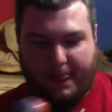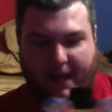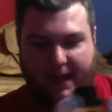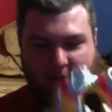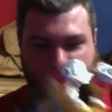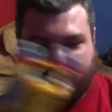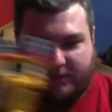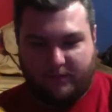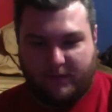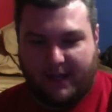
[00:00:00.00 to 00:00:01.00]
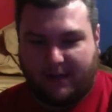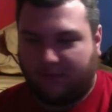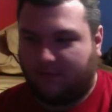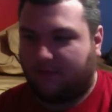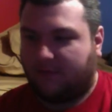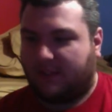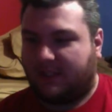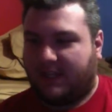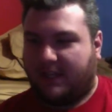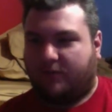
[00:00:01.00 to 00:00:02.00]
I don't
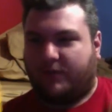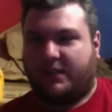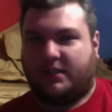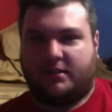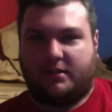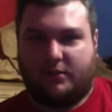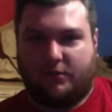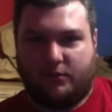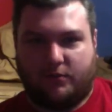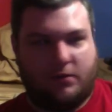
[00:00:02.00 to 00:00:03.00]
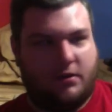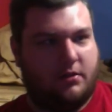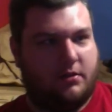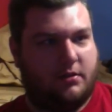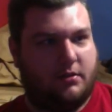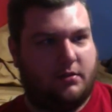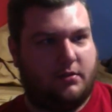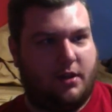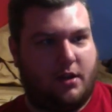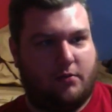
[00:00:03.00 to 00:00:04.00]
see a reason to,
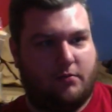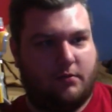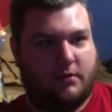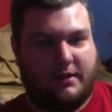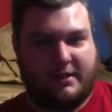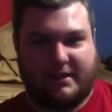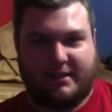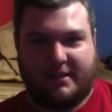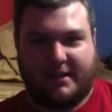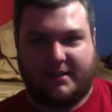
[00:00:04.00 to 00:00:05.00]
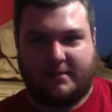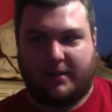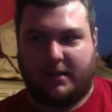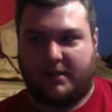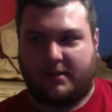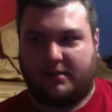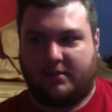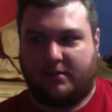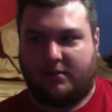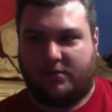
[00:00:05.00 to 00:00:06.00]
you know, diss this because
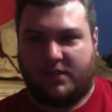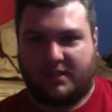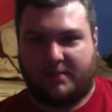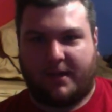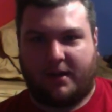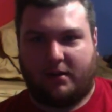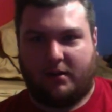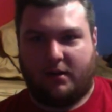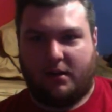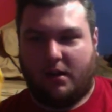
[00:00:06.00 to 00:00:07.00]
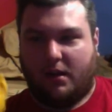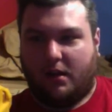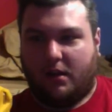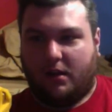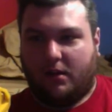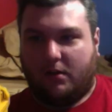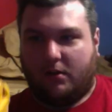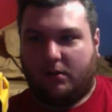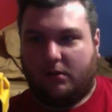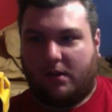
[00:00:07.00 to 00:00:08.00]
this is better.
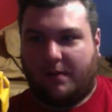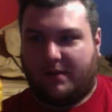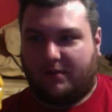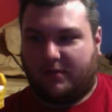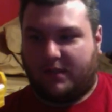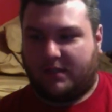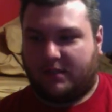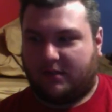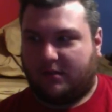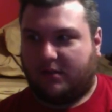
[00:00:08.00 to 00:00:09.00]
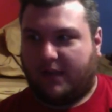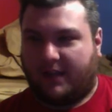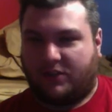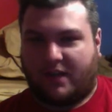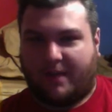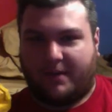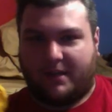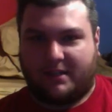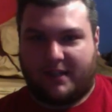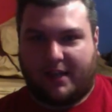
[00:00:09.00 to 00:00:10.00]
I mean, this has
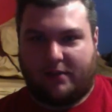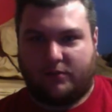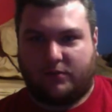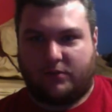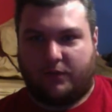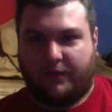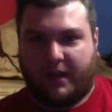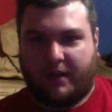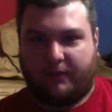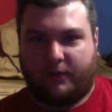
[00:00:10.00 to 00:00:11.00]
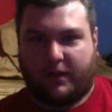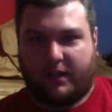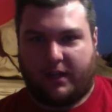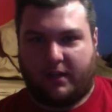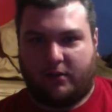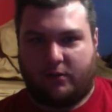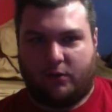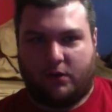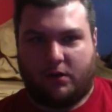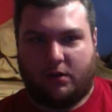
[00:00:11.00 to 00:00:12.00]
Japanese sound, so if you get it for a kid
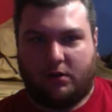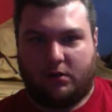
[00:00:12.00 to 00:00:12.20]
or,